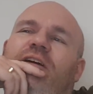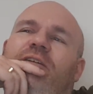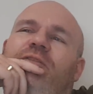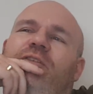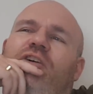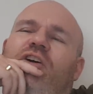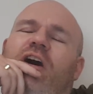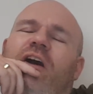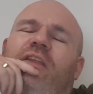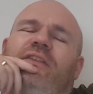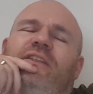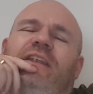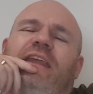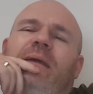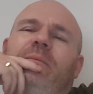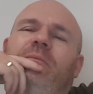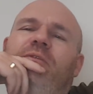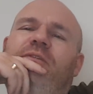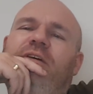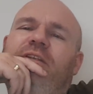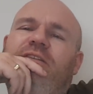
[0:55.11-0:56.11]
I've forgotten the
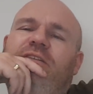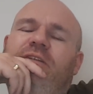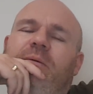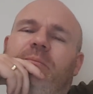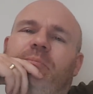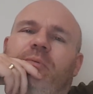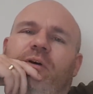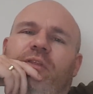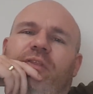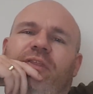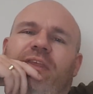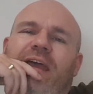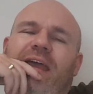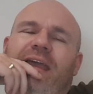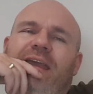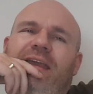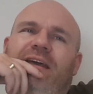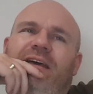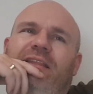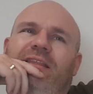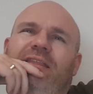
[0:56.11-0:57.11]
name of it, but
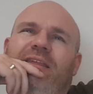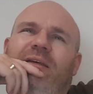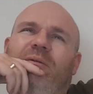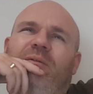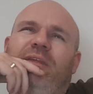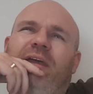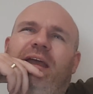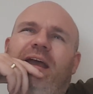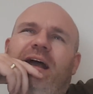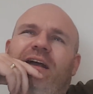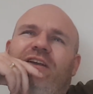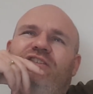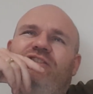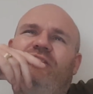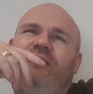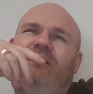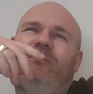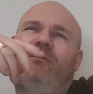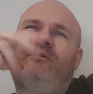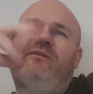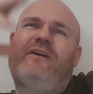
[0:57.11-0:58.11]
they uh, they
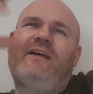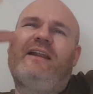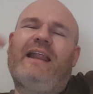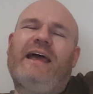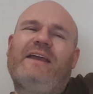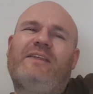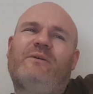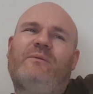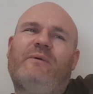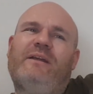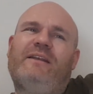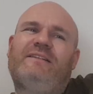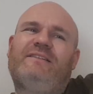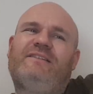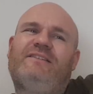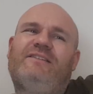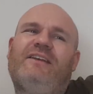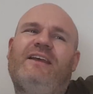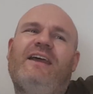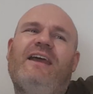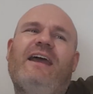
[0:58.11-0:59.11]
actually were very like the witnesses,